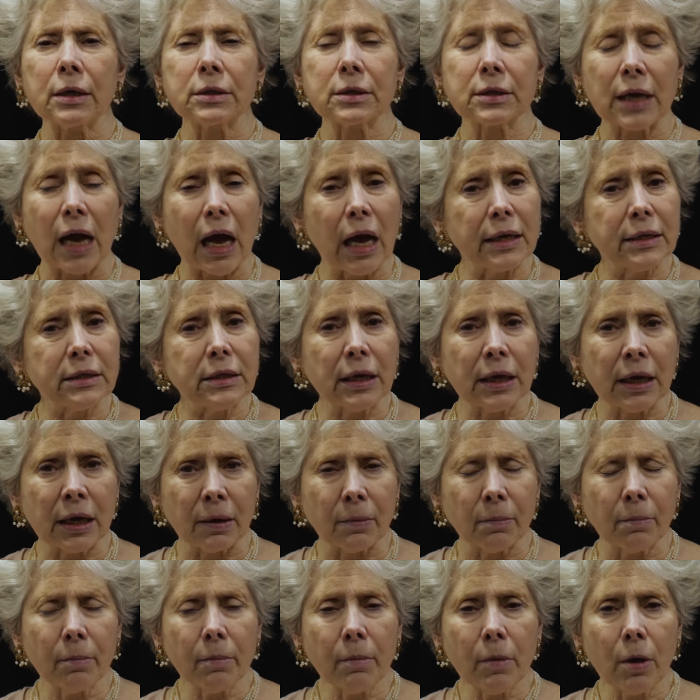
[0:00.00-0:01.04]
assigned to
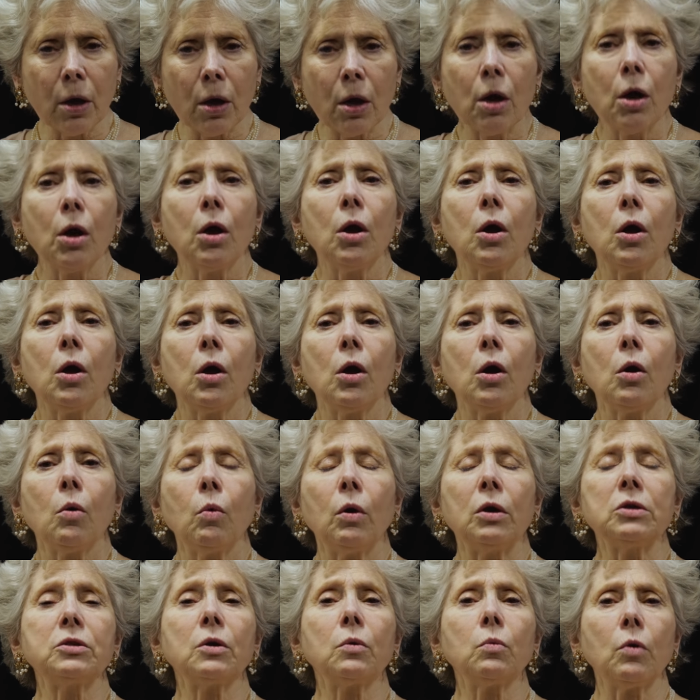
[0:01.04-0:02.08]
him
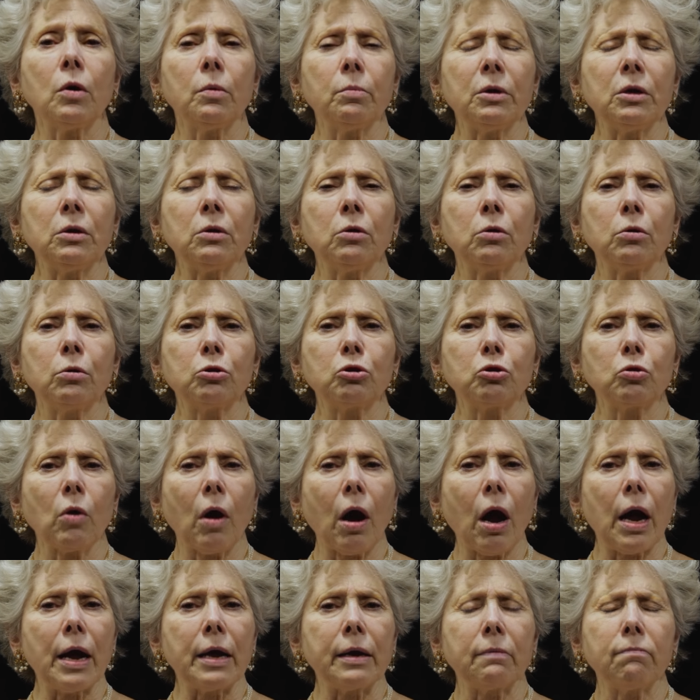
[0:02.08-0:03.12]
was a woman who
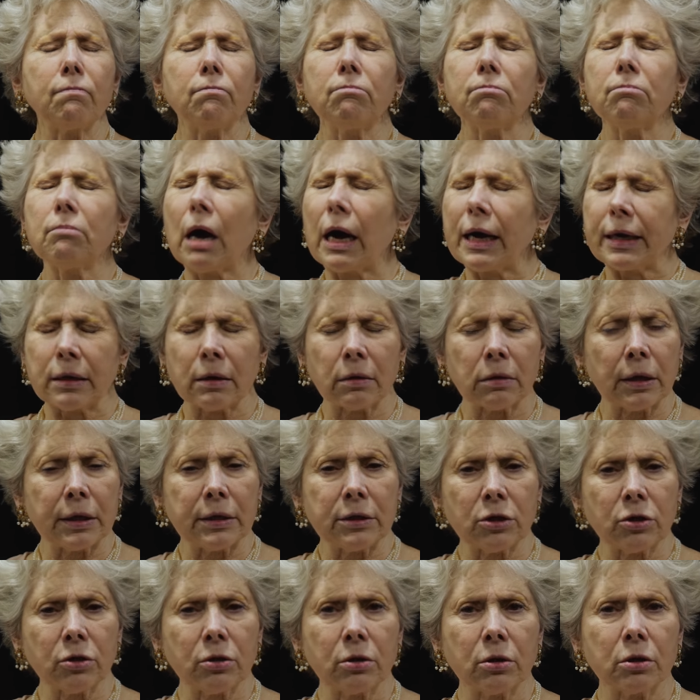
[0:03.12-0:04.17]
tried
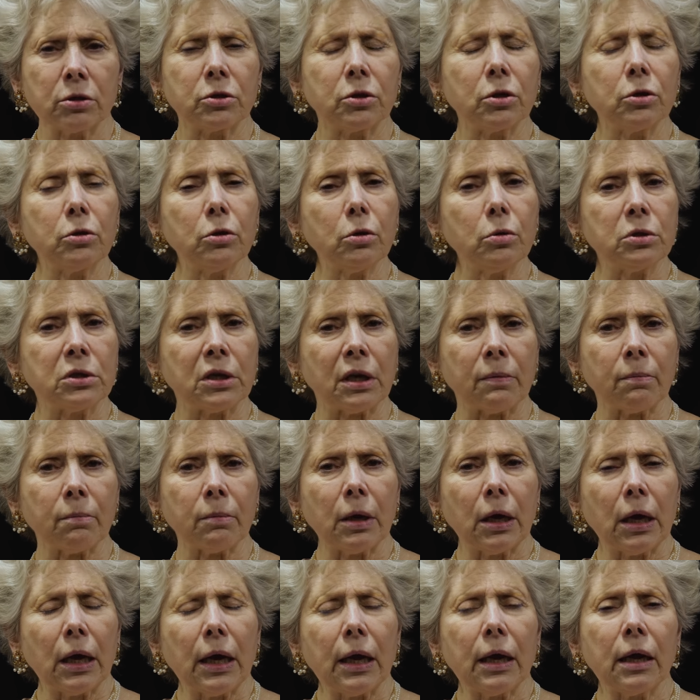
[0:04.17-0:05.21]
mightily to seduce
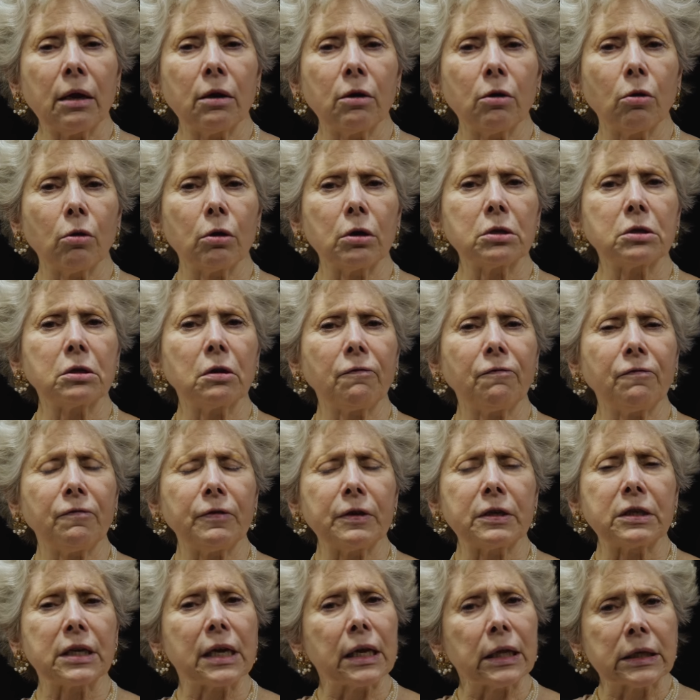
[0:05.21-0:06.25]
him in order to
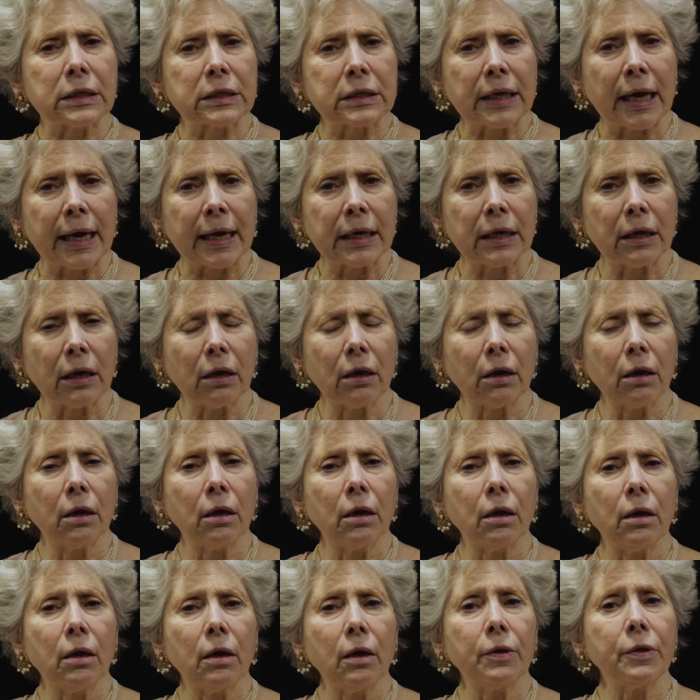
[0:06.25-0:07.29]
facilitate
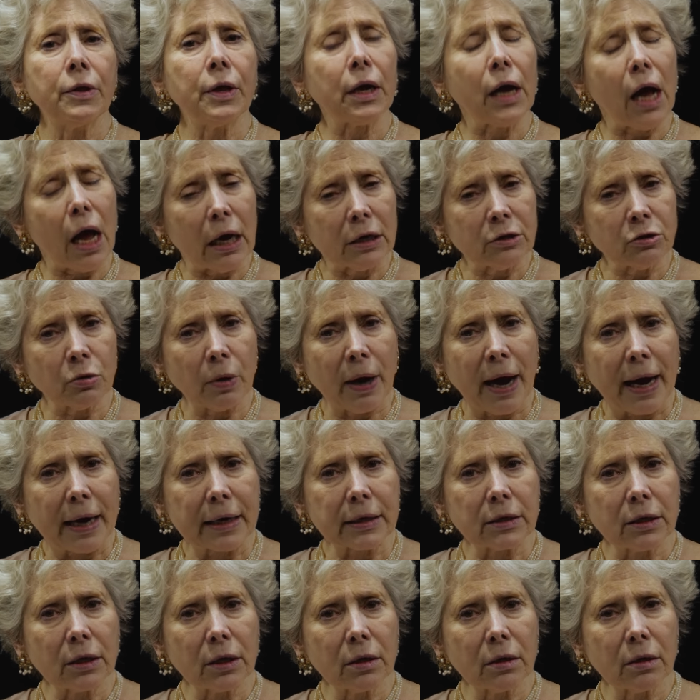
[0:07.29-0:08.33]
the
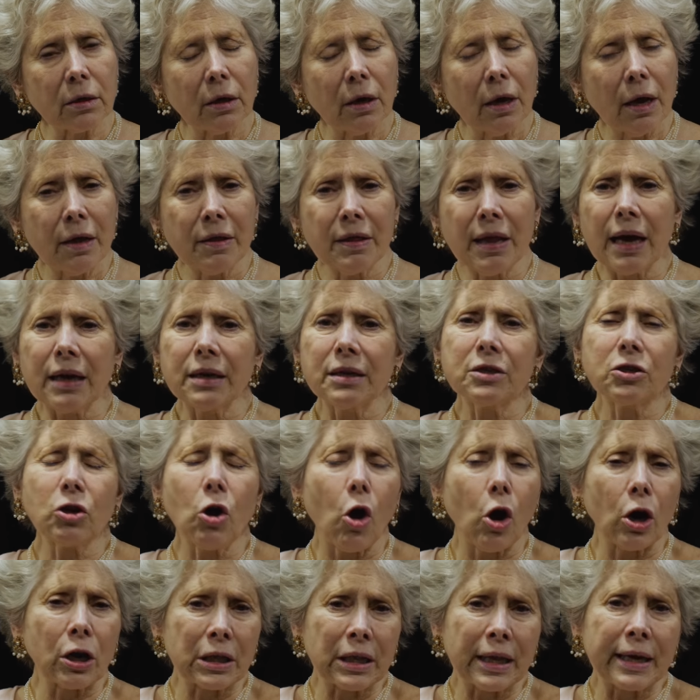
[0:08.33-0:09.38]
contract. That is
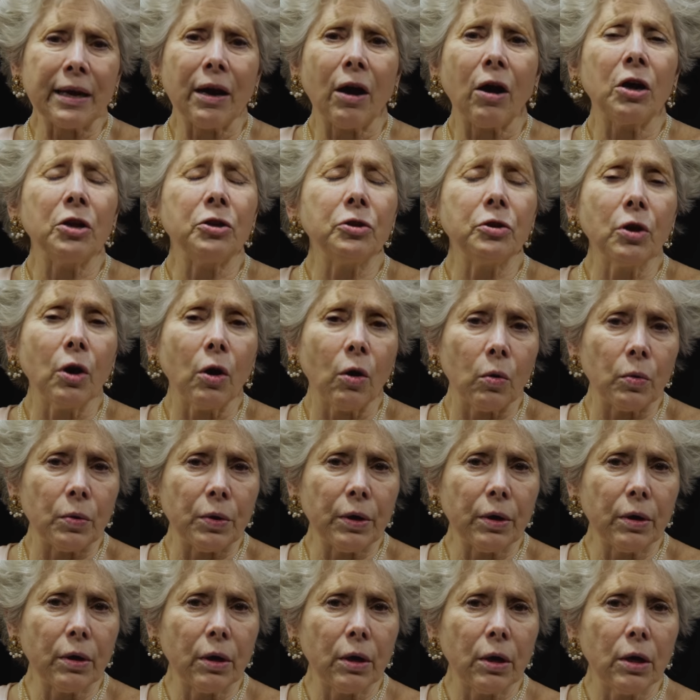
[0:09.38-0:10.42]
hardly
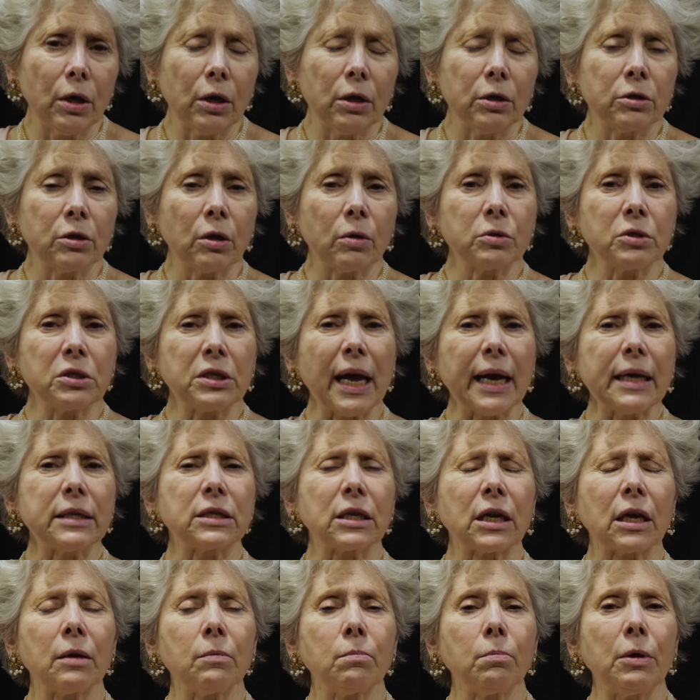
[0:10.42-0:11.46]
unknown. So sex
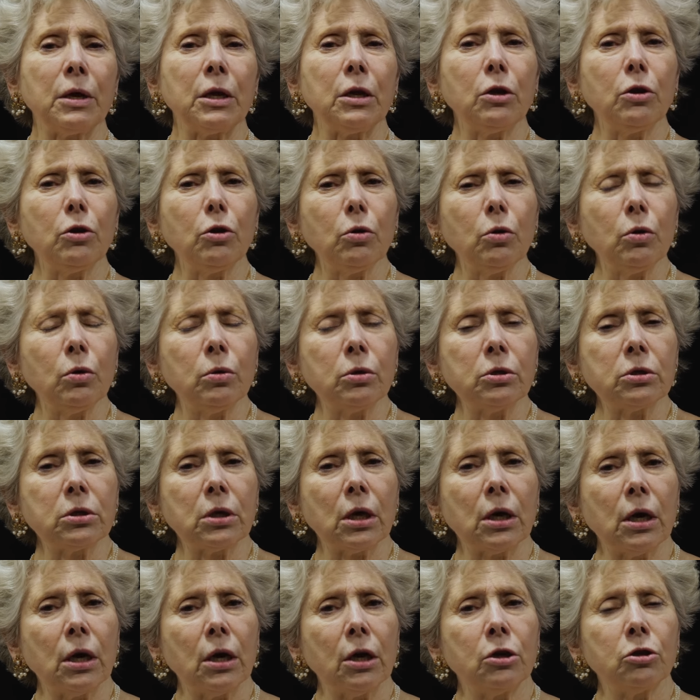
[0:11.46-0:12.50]
can be used
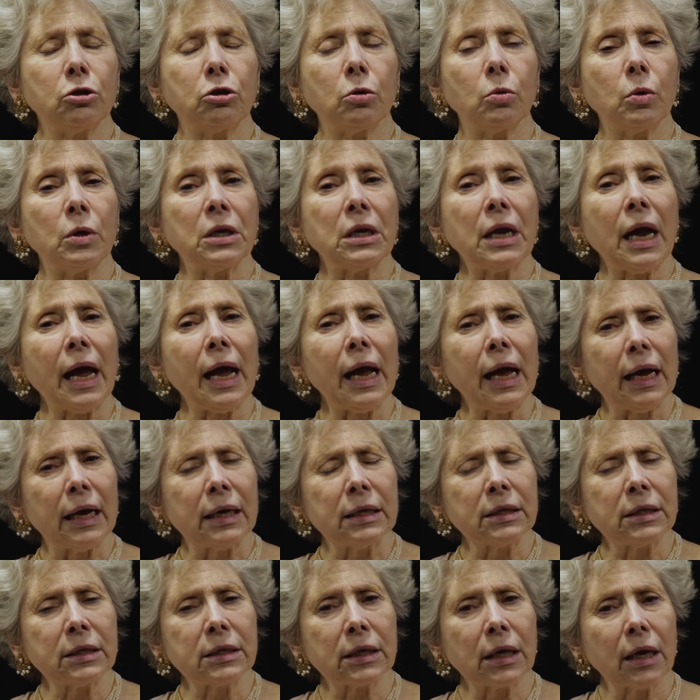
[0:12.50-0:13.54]
to
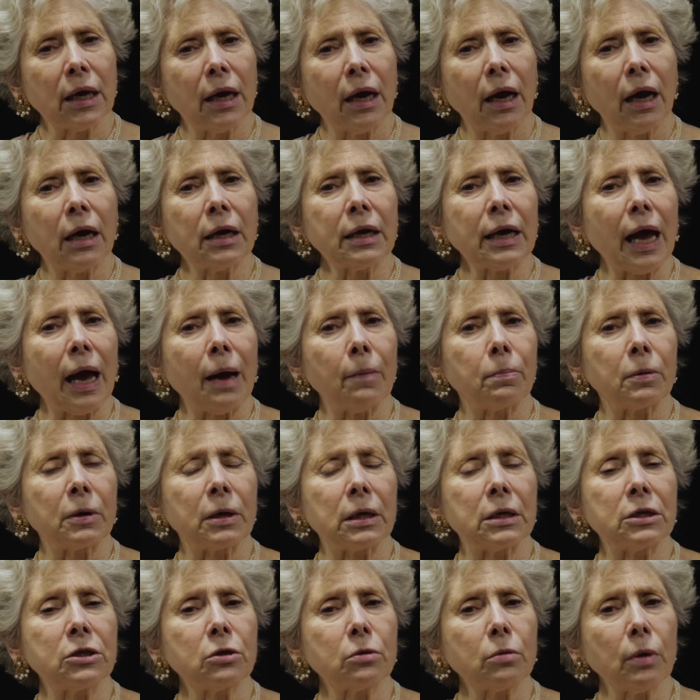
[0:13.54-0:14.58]
enhance a
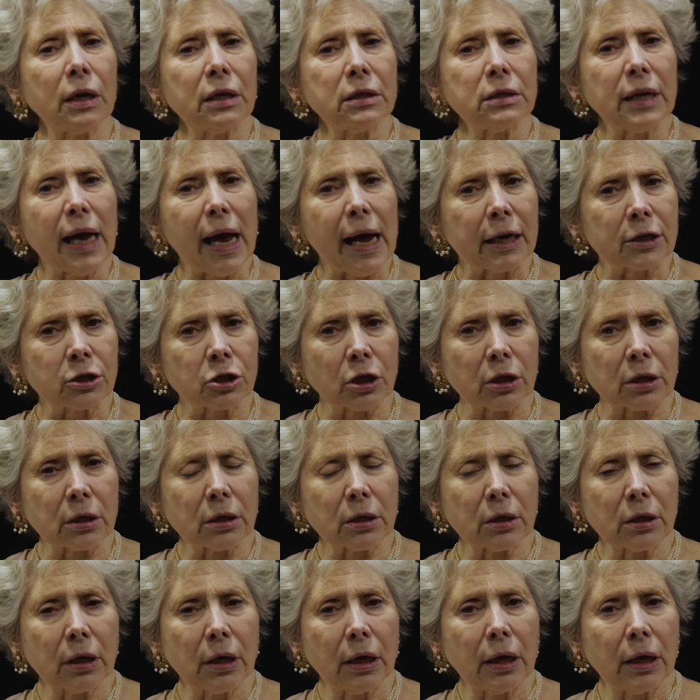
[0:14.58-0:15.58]
capitalist transaction,